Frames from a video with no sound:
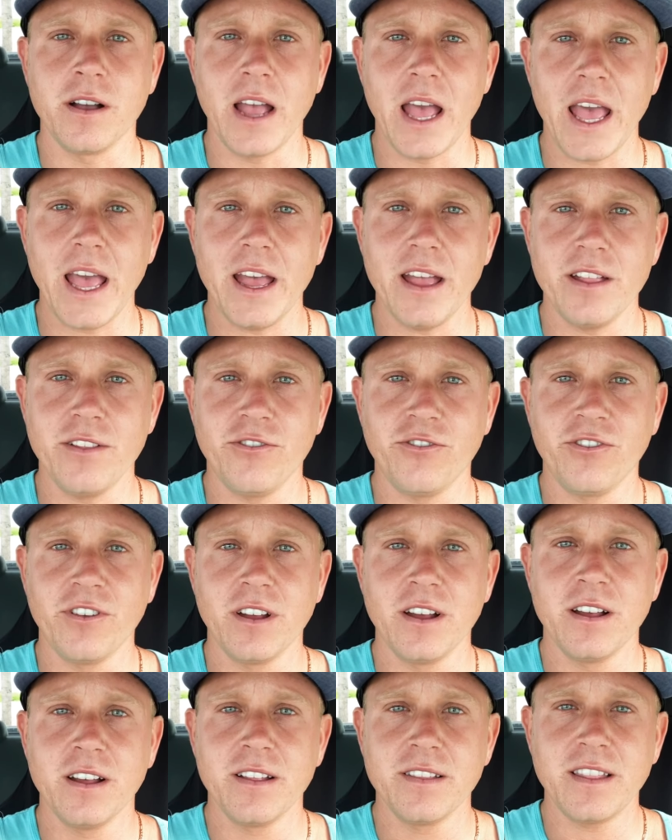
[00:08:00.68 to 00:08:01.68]
age.
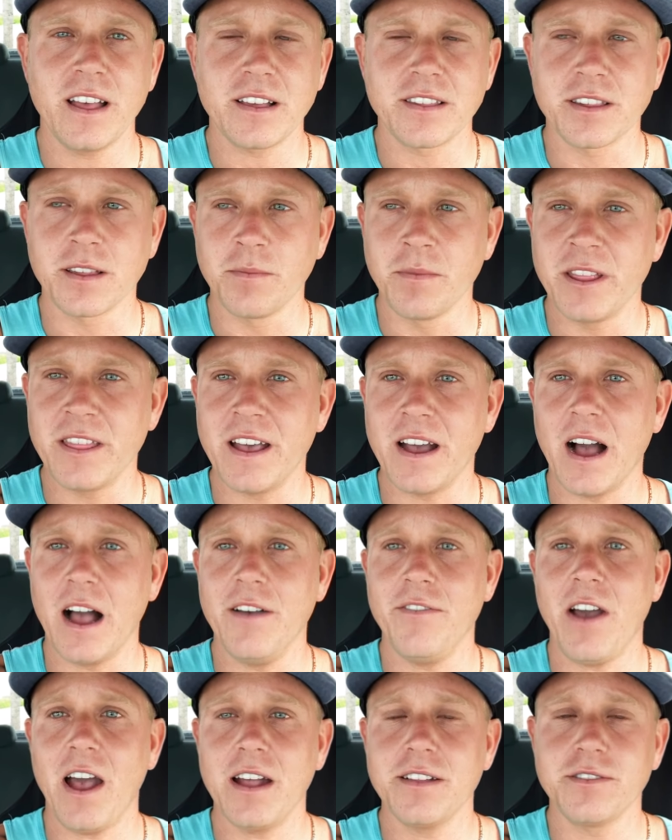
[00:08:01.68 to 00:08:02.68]
That's something that
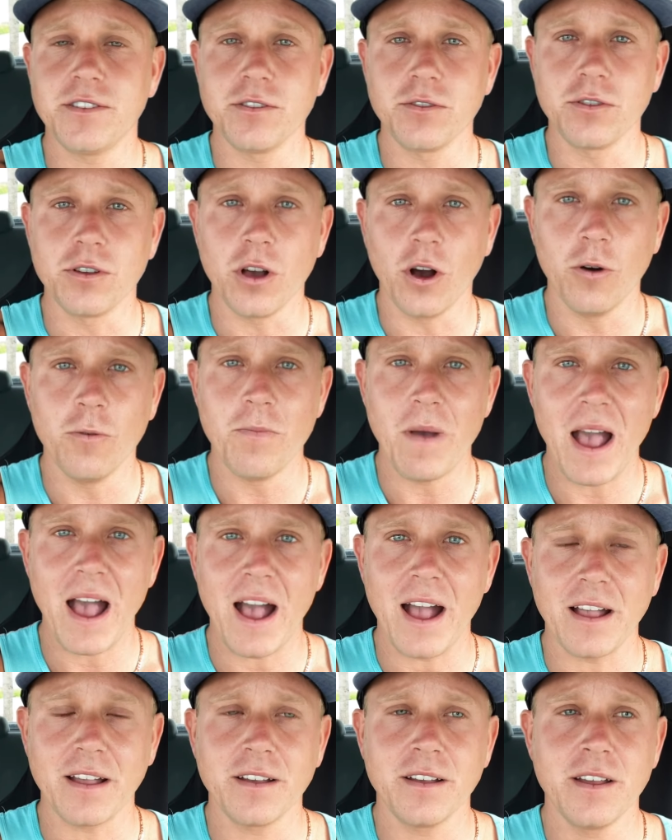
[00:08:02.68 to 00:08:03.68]
I've had to go
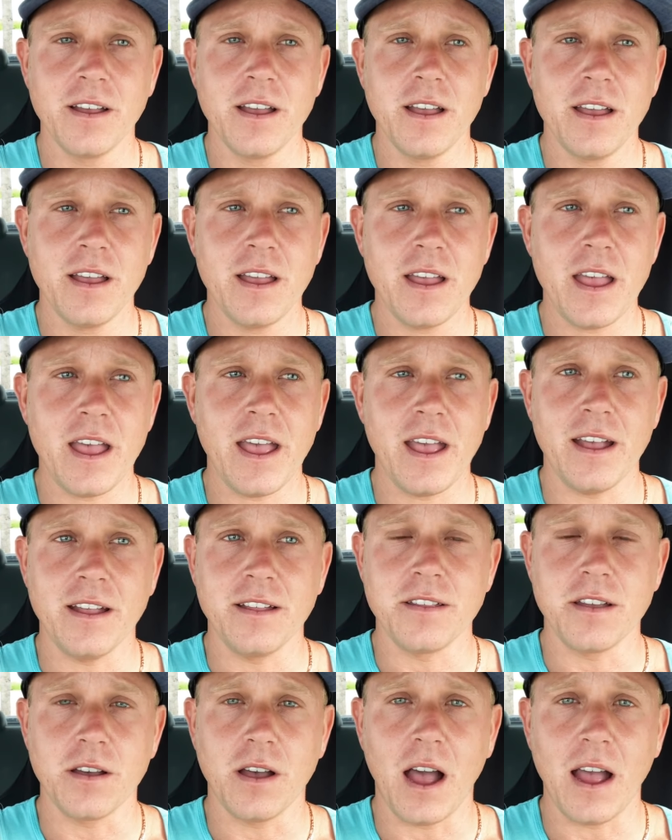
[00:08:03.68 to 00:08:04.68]
back,
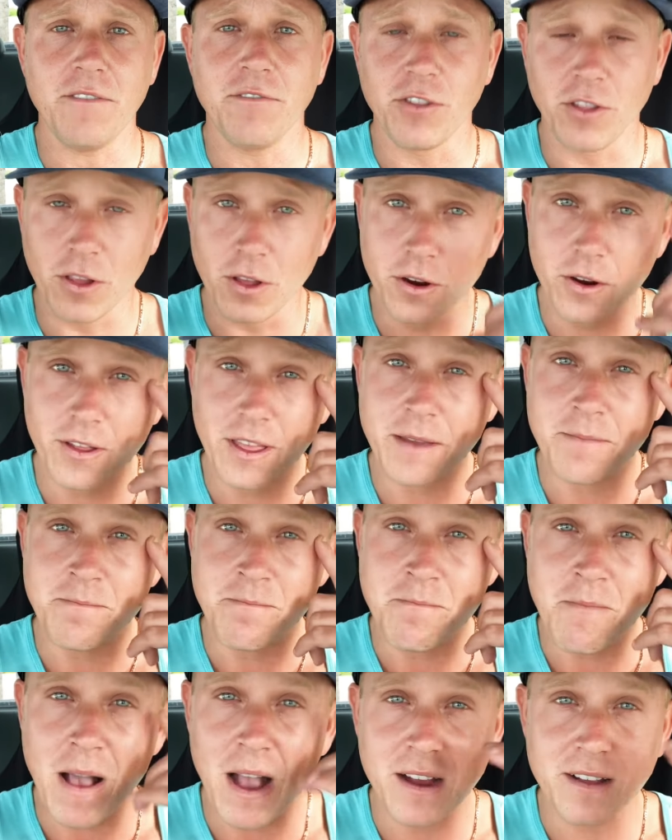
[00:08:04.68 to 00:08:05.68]
and I've literally
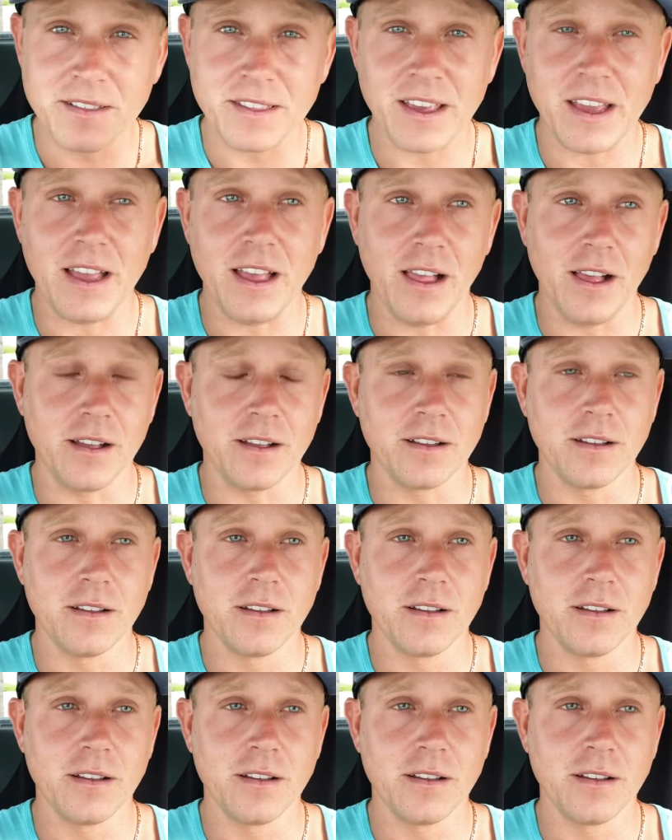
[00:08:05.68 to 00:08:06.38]
meditated